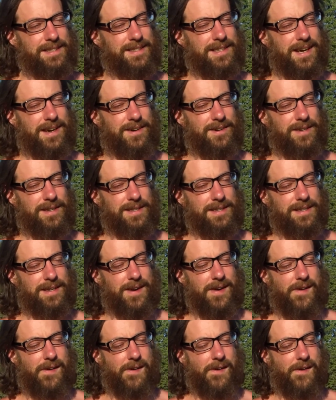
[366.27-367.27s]
So
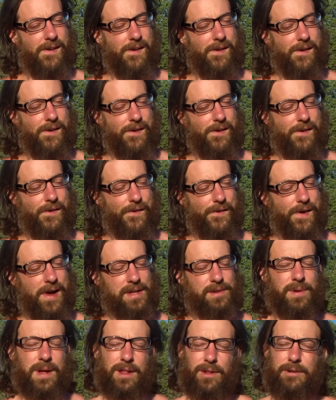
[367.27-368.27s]

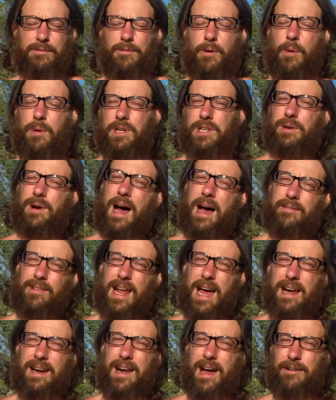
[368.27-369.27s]
that's what I look forward to. I
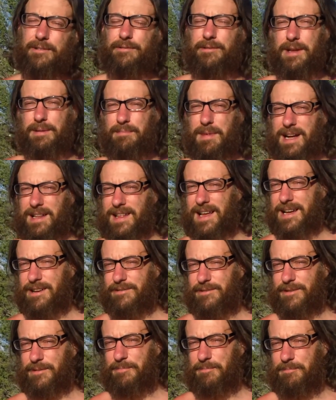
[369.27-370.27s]
haven't had enough of it in my
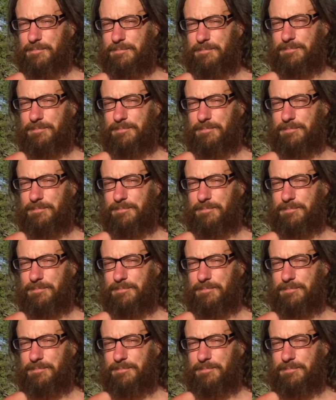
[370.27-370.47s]
life.